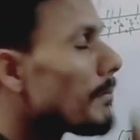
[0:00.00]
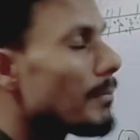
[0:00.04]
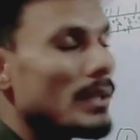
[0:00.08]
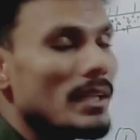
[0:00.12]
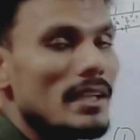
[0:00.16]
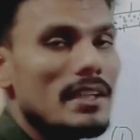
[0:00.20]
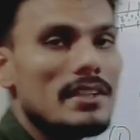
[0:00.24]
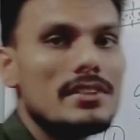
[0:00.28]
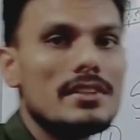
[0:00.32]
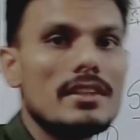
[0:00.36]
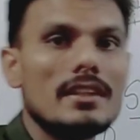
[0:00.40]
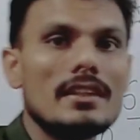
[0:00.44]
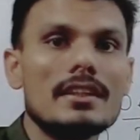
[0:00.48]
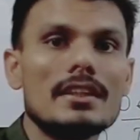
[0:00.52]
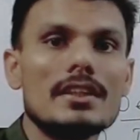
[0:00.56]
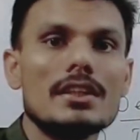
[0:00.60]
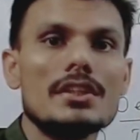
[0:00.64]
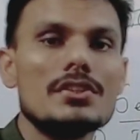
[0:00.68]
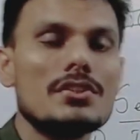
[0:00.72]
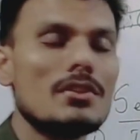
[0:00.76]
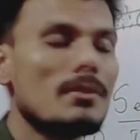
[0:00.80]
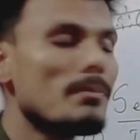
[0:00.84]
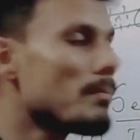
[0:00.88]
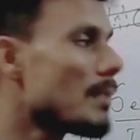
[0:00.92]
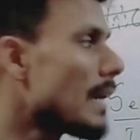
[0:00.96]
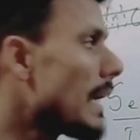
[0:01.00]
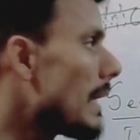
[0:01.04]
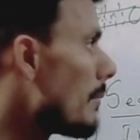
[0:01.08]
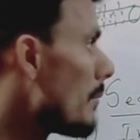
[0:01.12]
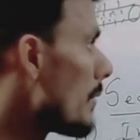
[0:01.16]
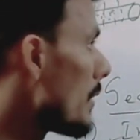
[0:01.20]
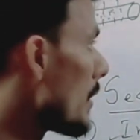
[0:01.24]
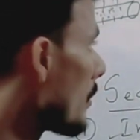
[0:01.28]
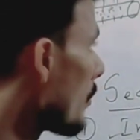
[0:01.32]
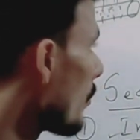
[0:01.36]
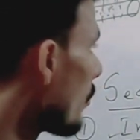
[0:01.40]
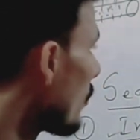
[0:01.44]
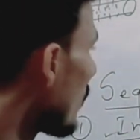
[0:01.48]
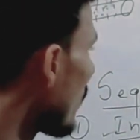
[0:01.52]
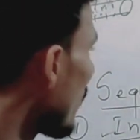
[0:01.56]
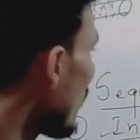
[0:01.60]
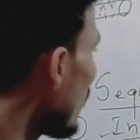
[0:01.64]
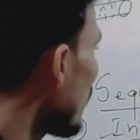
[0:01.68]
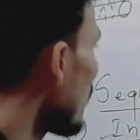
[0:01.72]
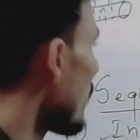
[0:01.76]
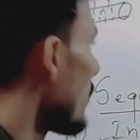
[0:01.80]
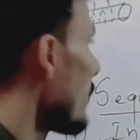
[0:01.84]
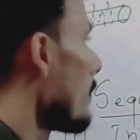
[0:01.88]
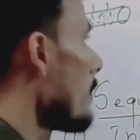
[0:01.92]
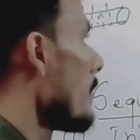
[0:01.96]
place in case of primary wound
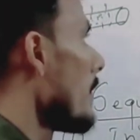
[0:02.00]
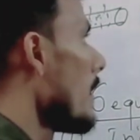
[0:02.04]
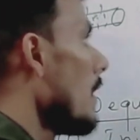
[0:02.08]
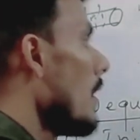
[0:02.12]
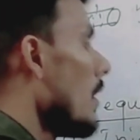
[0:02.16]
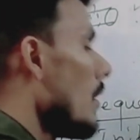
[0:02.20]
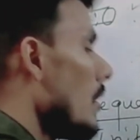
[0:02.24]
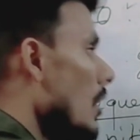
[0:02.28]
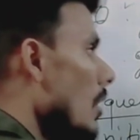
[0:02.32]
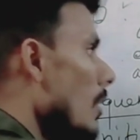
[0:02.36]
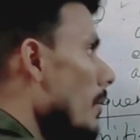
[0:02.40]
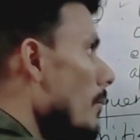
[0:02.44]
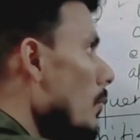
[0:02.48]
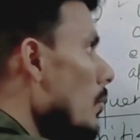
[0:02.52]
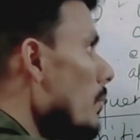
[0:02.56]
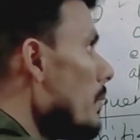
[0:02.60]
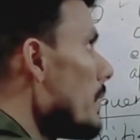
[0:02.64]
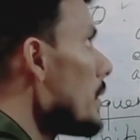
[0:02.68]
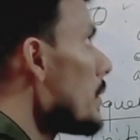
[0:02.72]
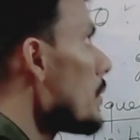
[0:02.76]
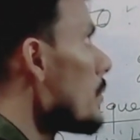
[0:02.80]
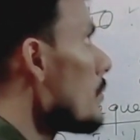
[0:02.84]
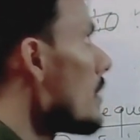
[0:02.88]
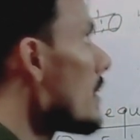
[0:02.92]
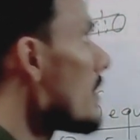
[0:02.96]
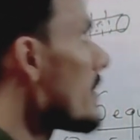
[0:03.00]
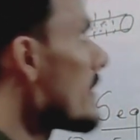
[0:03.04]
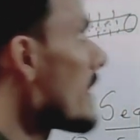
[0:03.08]
healing. Now moving to the